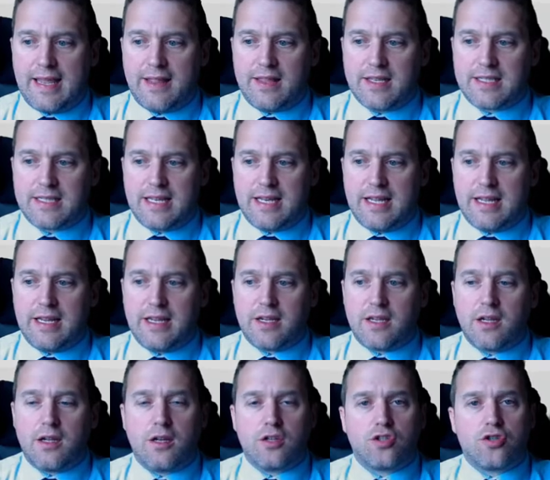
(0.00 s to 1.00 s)
this link
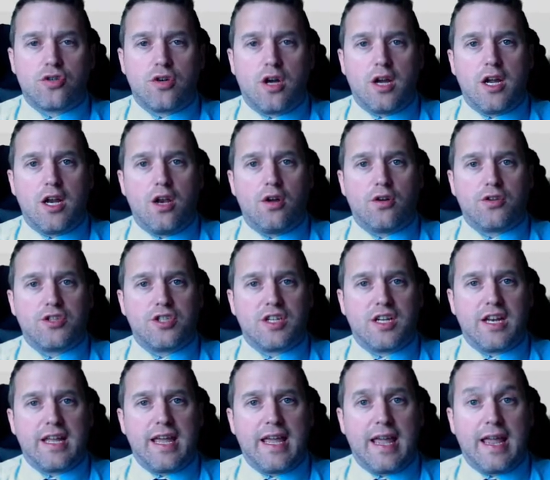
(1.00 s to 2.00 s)
try
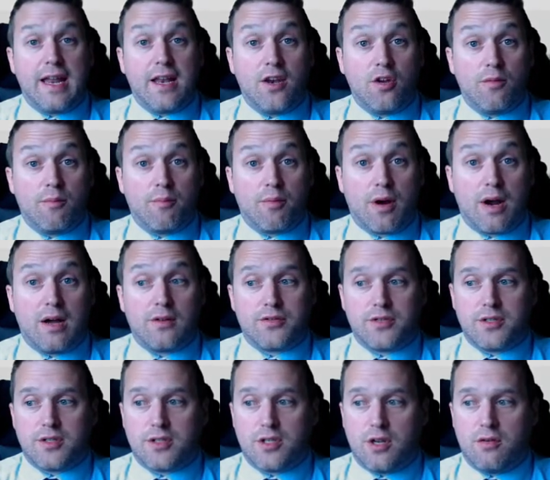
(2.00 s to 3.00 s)
Logicly in your
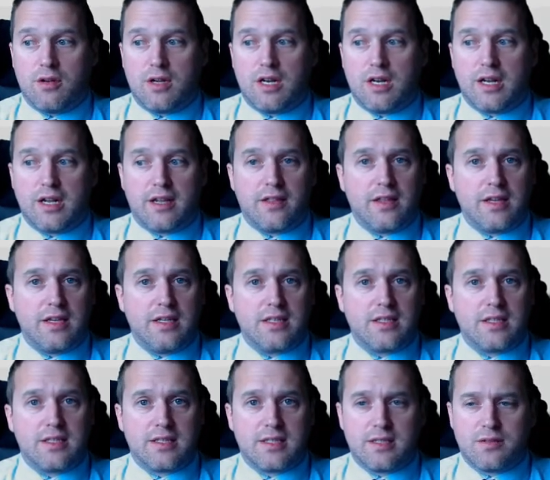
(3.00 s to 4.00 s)
browser. Don't click these
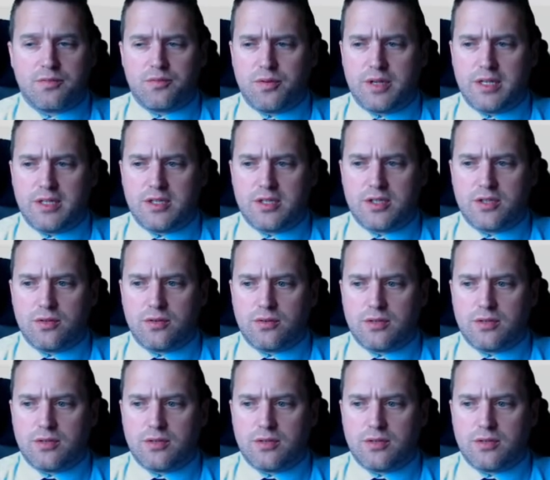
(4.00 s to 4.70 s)
because this would install